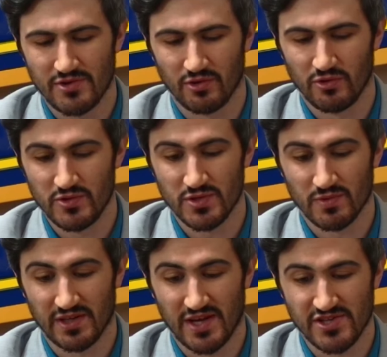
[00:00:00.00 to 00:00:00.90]
lose
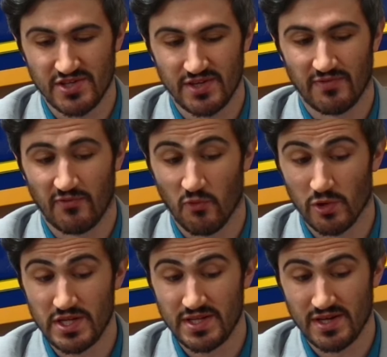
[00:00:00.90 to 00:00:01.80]
reelection in
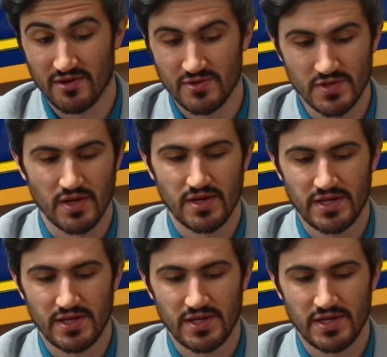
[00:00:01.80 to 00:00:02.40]
40 years,